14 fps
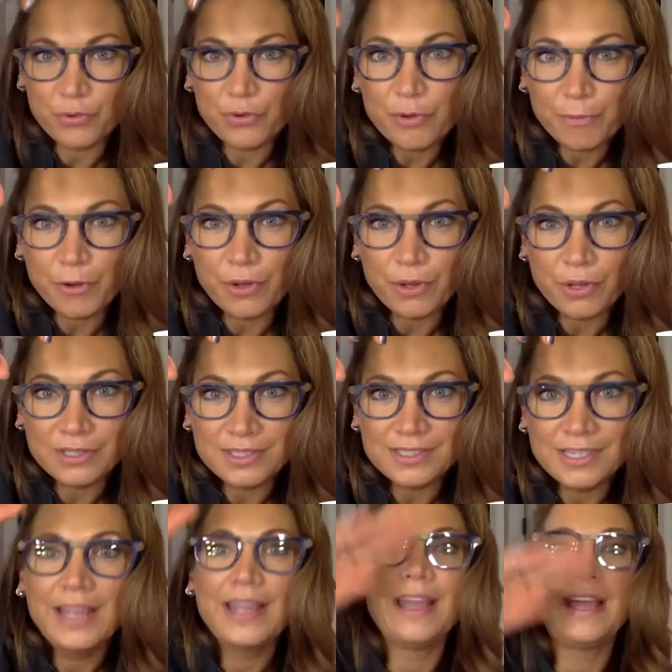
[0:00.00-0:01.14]
cool poles
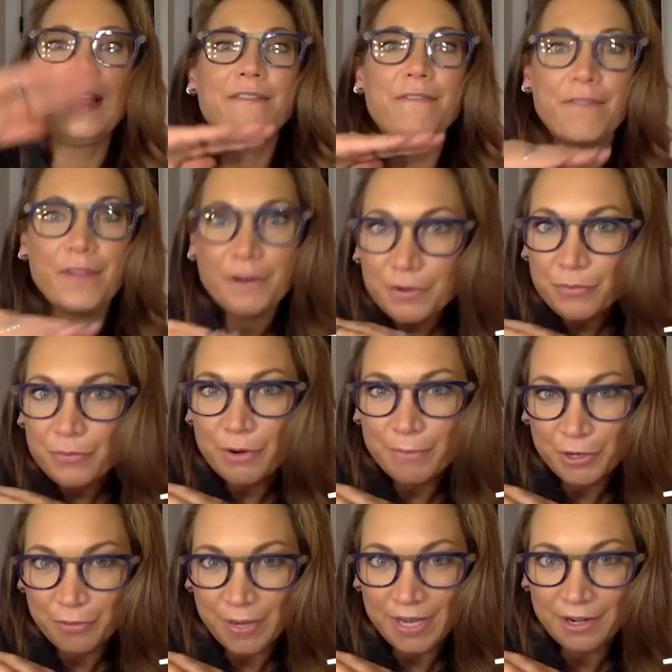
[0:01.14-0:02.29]
and a very warm
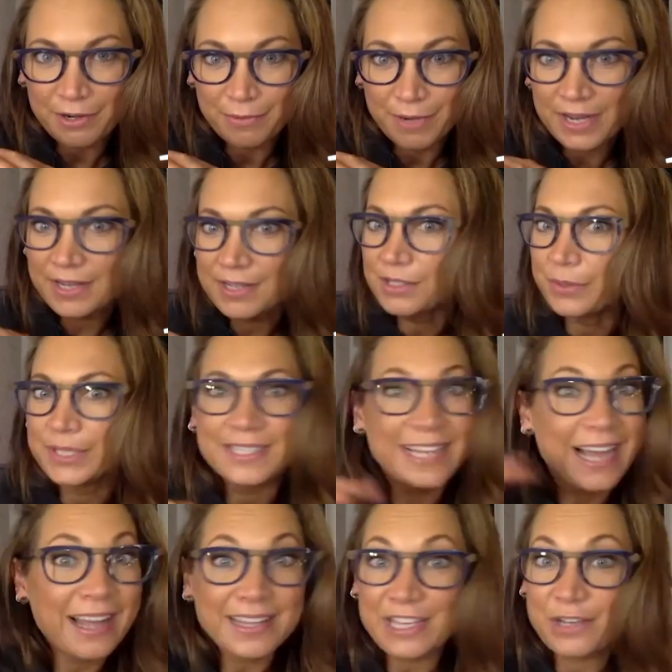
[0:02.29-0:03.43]
equator, right? So it's
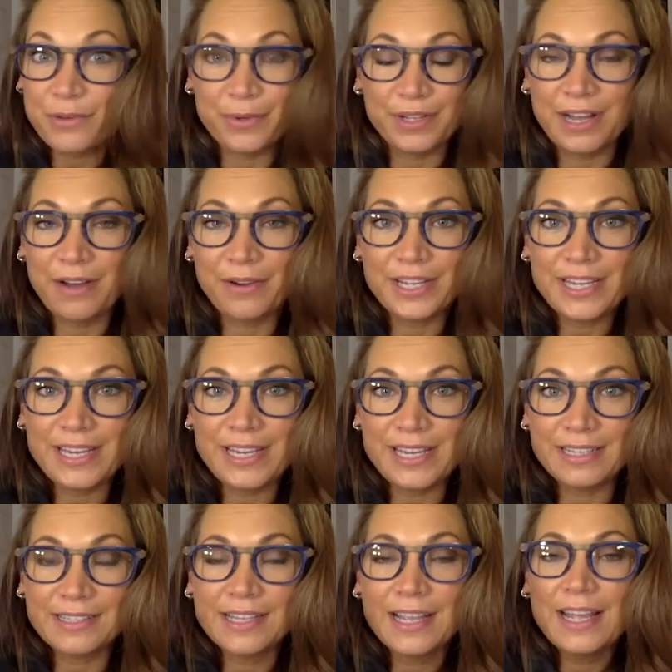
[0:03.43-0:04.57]
not equal how it
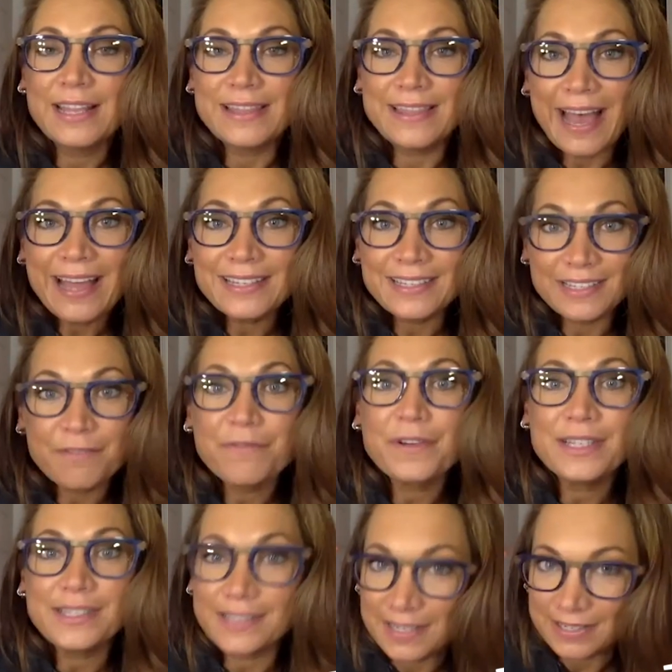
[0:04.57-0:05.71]
heats. That
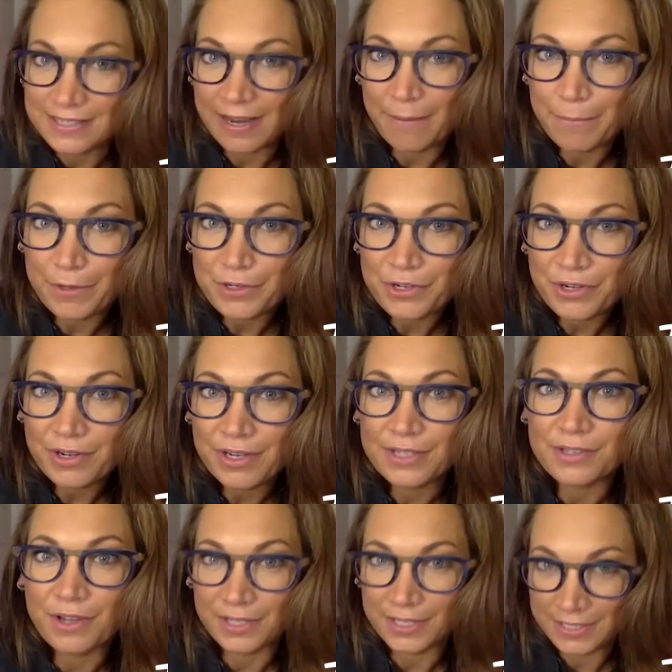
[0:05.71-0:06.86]
difference in temperature is
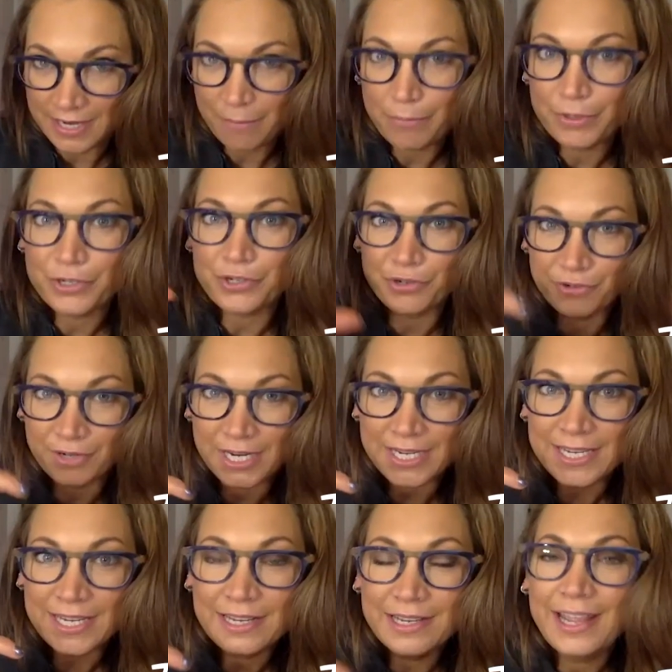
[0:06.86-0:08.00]
called a temperature
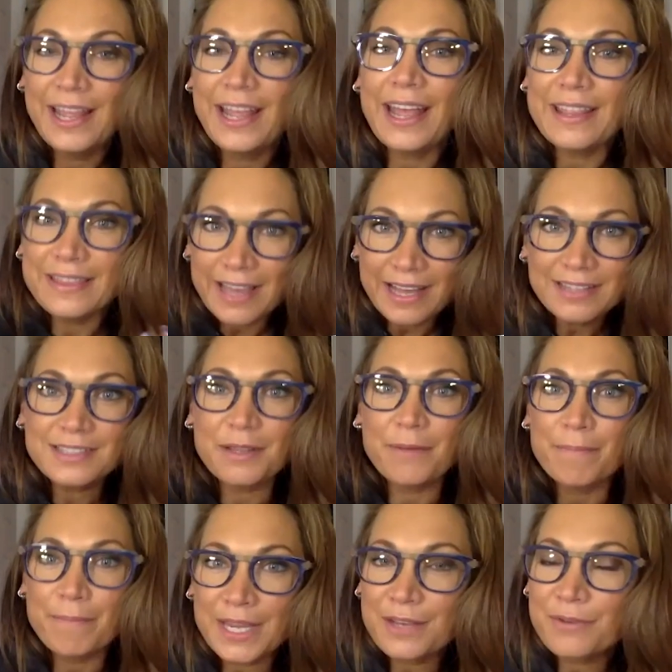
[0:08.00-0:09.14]
gradient. And that's the
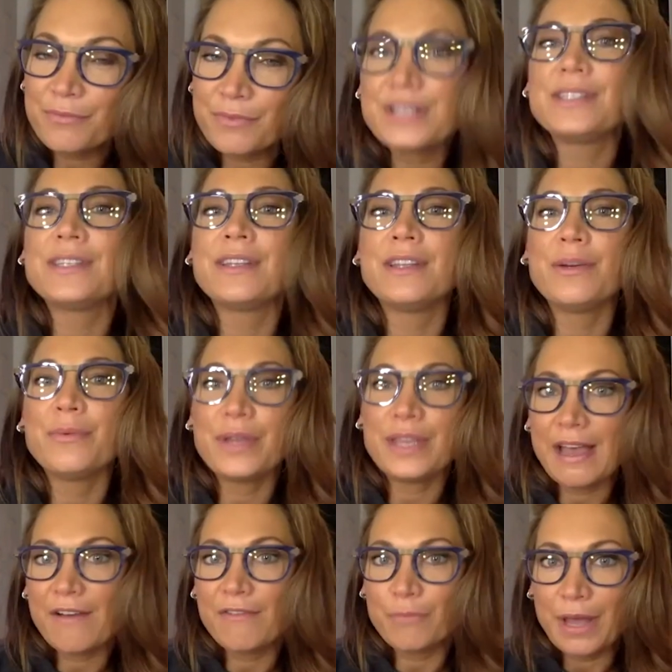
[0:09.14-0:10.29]
main reason that we
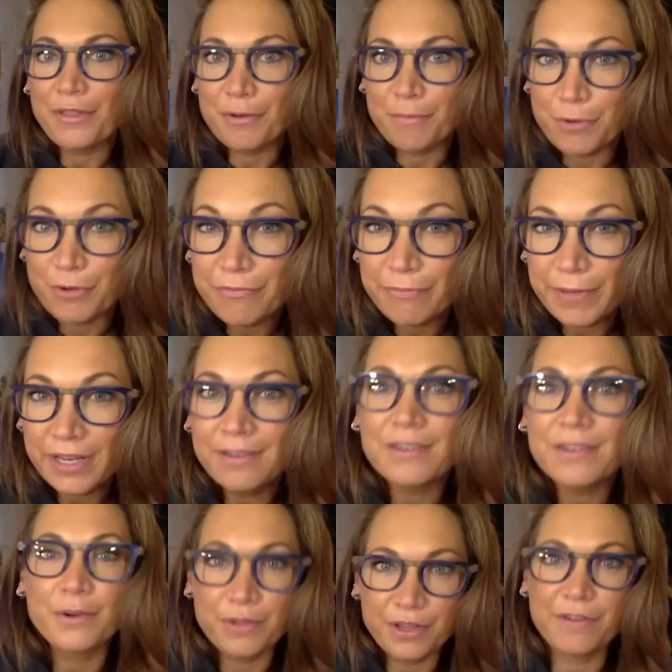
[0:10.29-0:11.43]
have weather movement
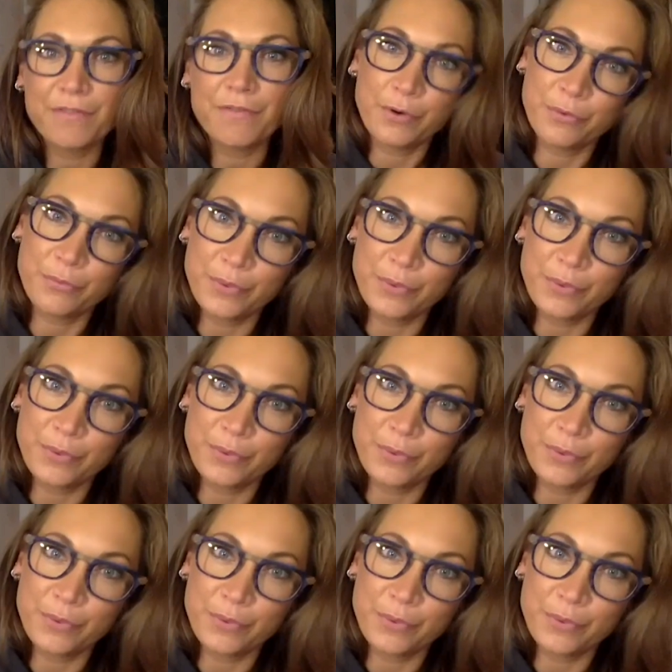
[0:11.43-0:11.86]
or therefore